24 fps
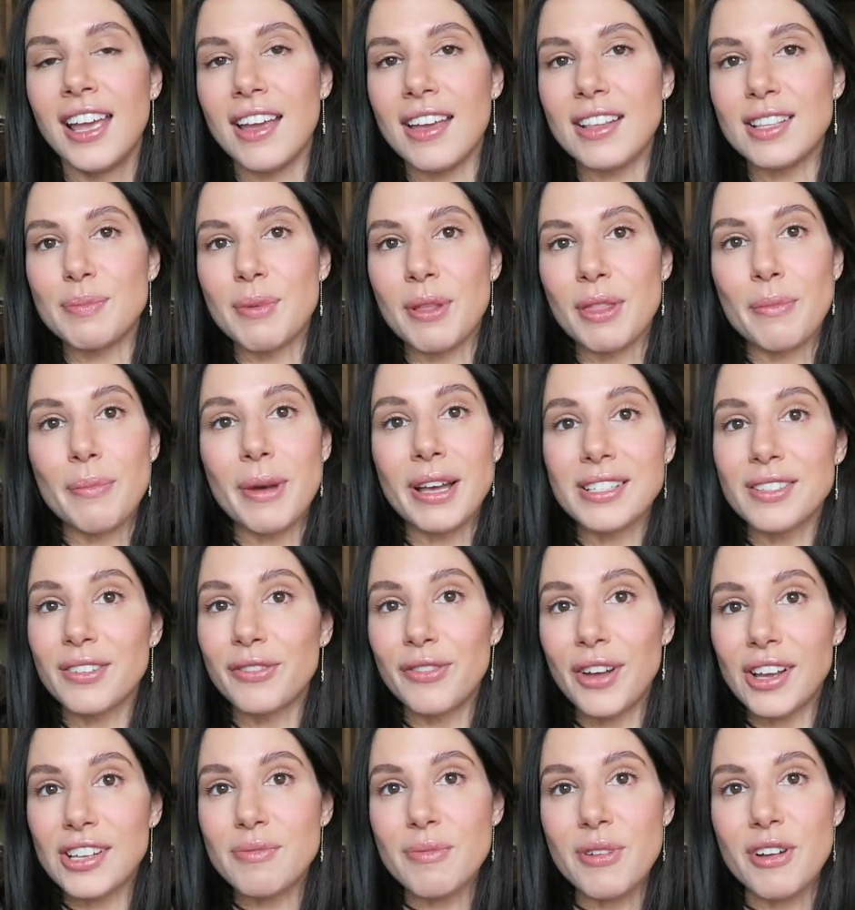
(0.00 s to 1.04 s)
it's been the best
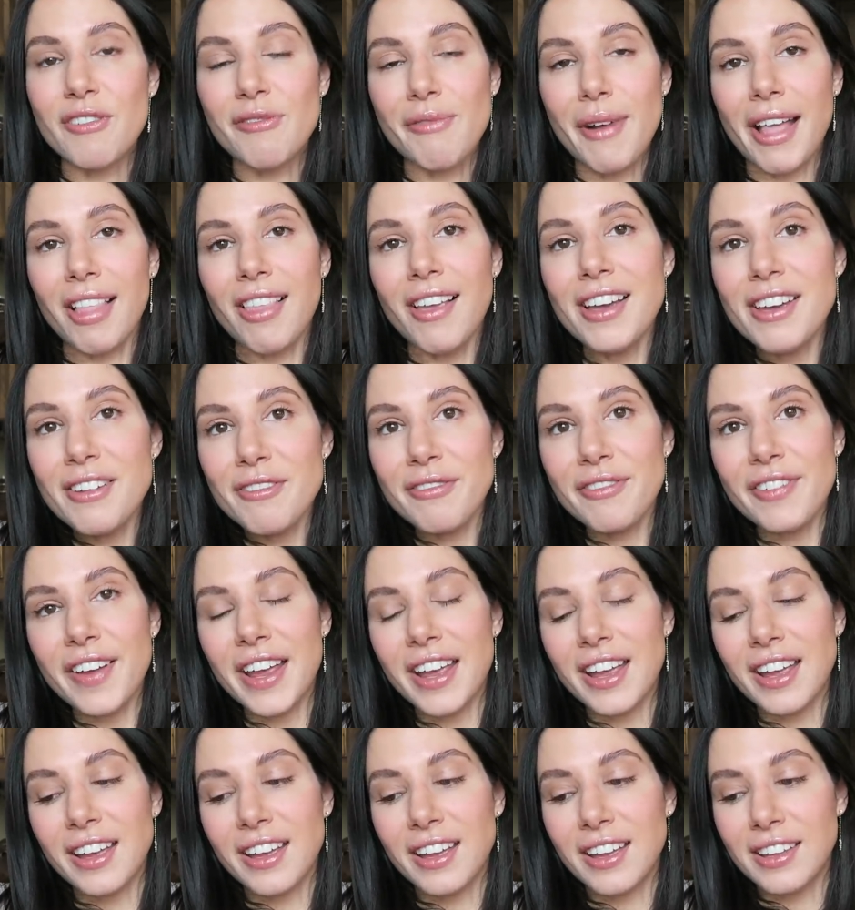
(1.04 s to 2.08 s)
investment of my life
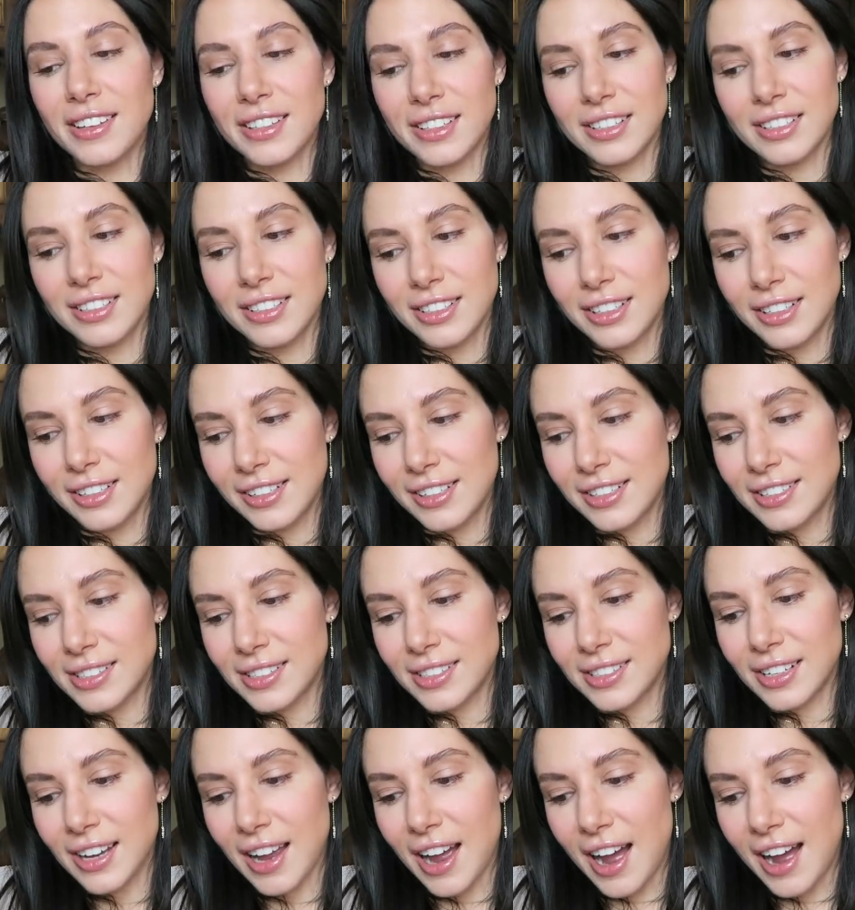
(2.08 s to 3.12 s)
and
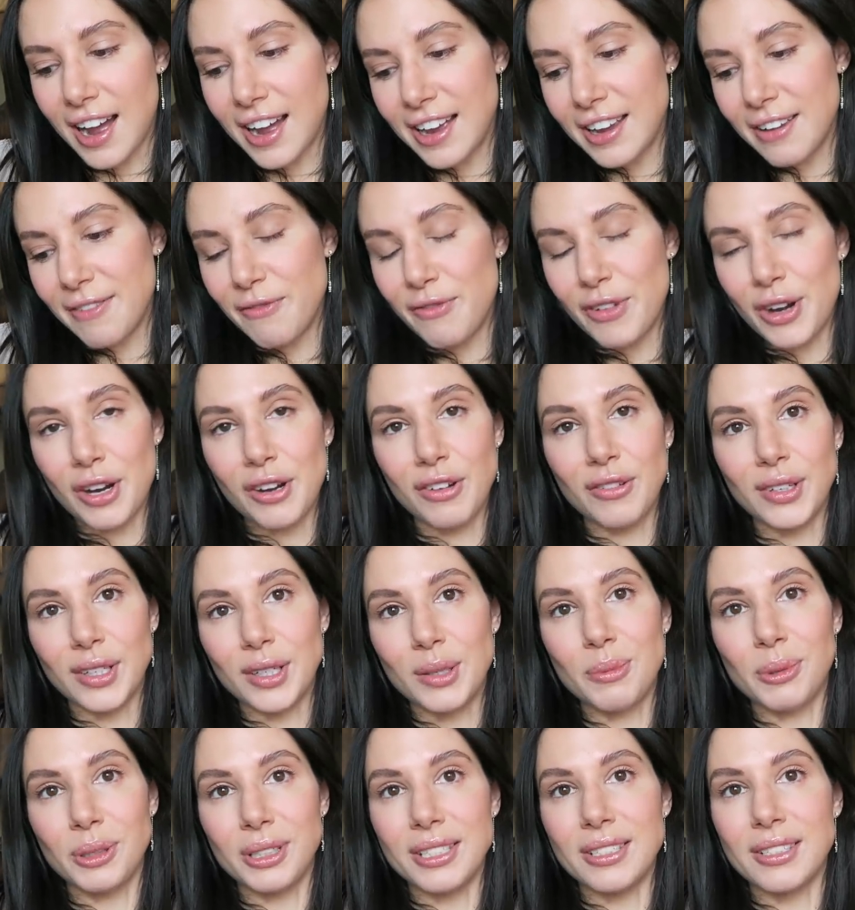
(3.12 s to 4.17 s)
I'm very,
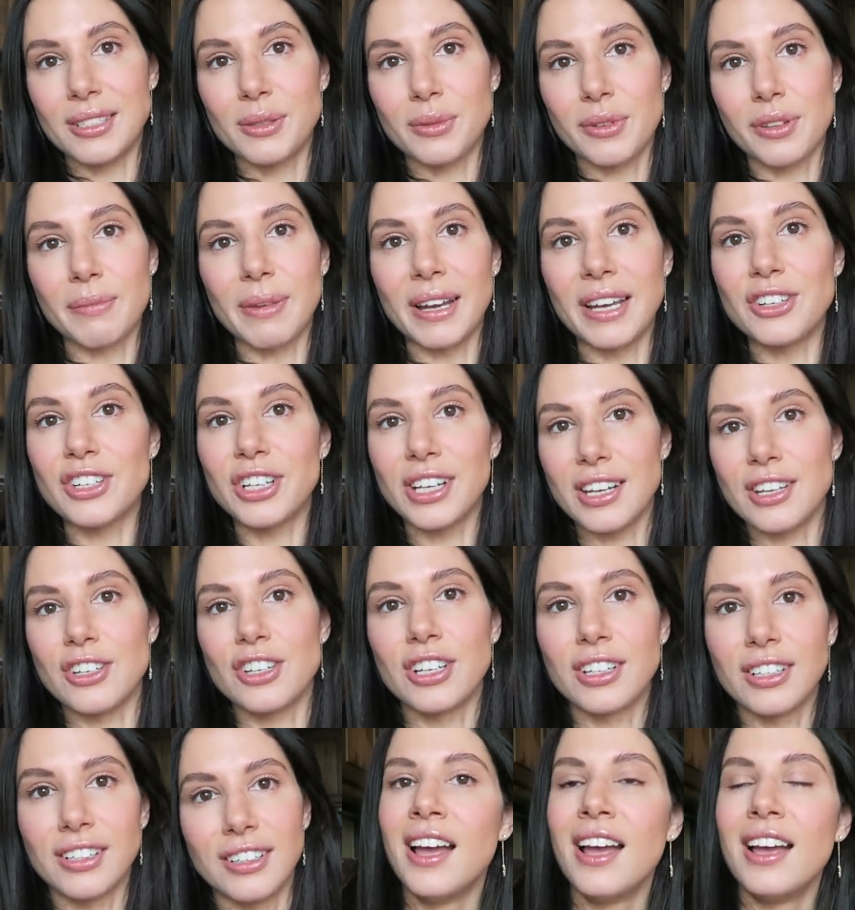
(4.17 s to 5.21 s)
very pleased with my
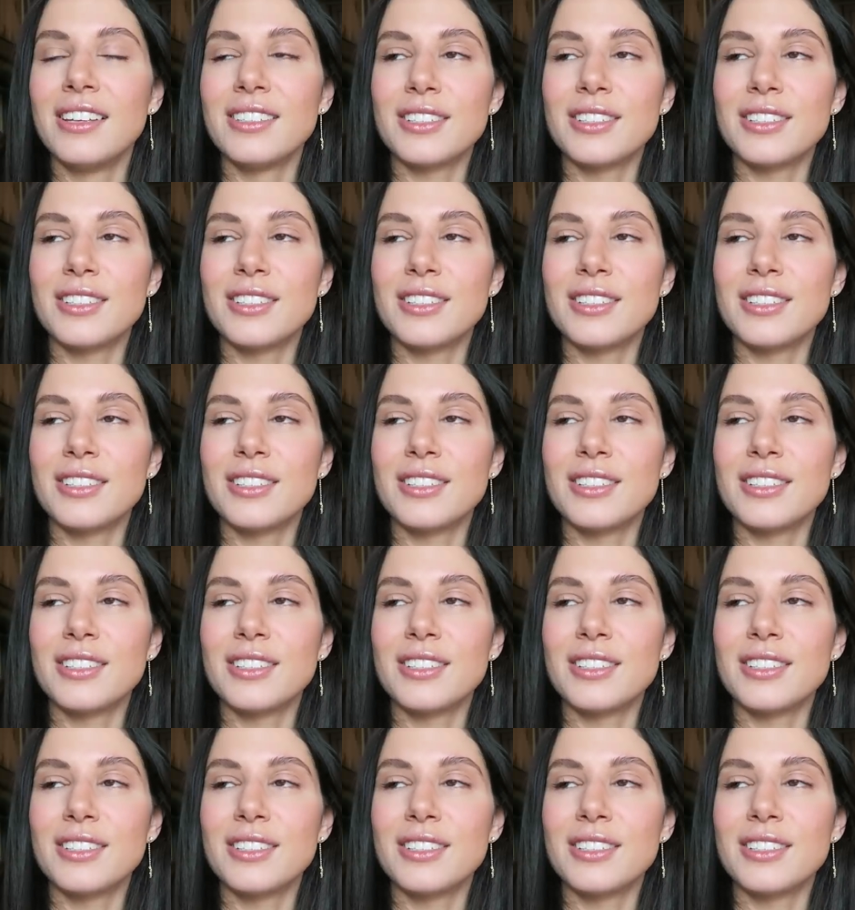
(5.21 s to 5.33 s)
education.